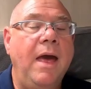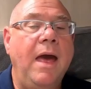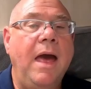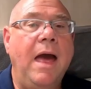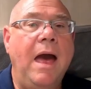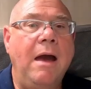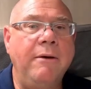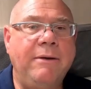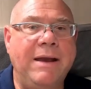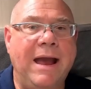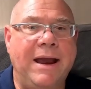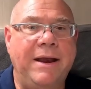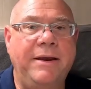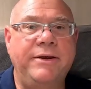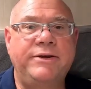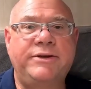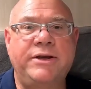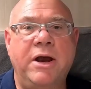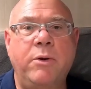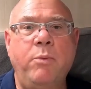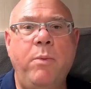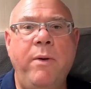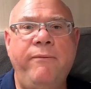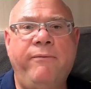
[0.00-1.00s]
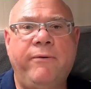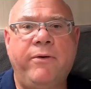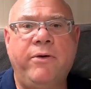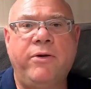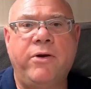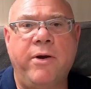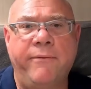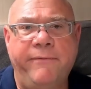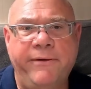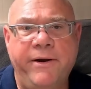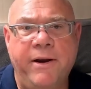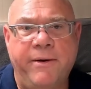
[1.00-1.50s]
Okay, so we've
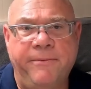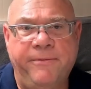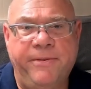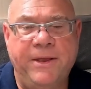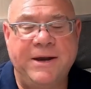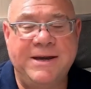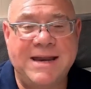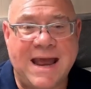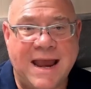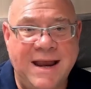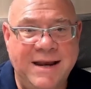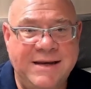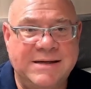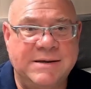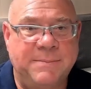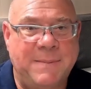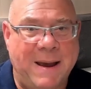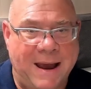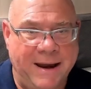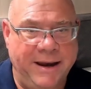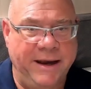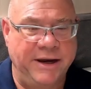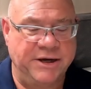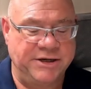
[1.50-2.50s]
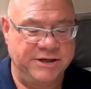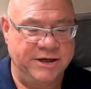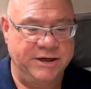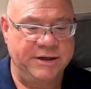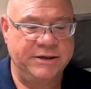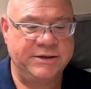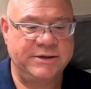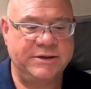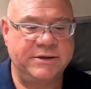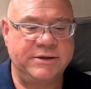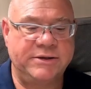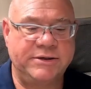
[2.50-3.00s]
covered off the data
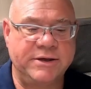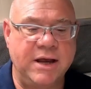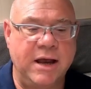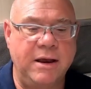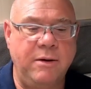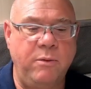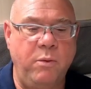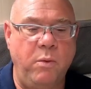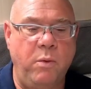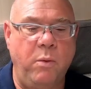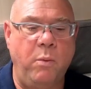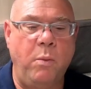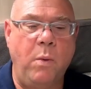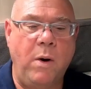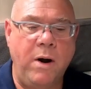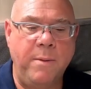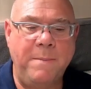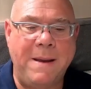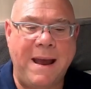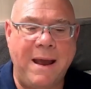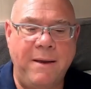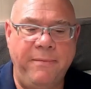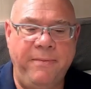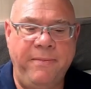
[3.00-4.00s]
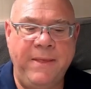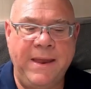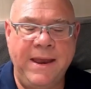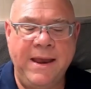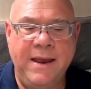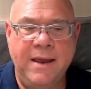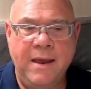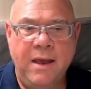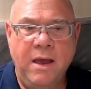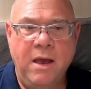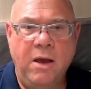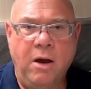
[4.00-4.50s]
packages, so what about the
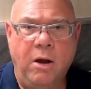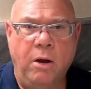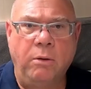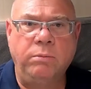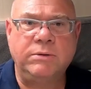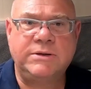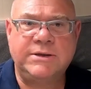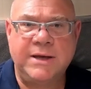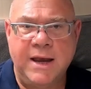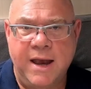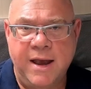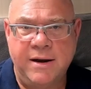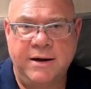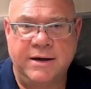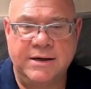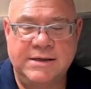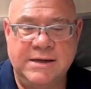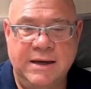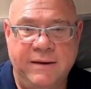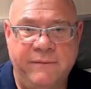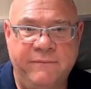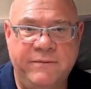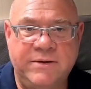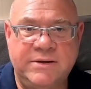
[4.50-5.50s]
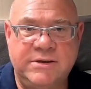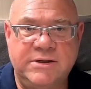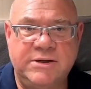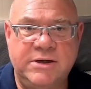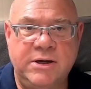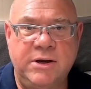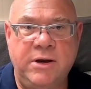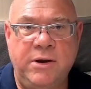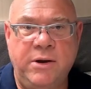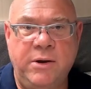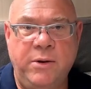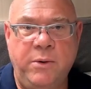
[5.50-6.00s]
alternatives
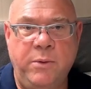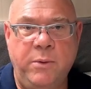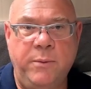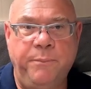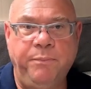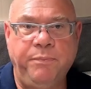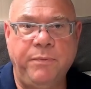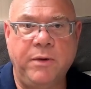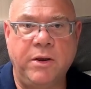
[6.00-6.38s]
to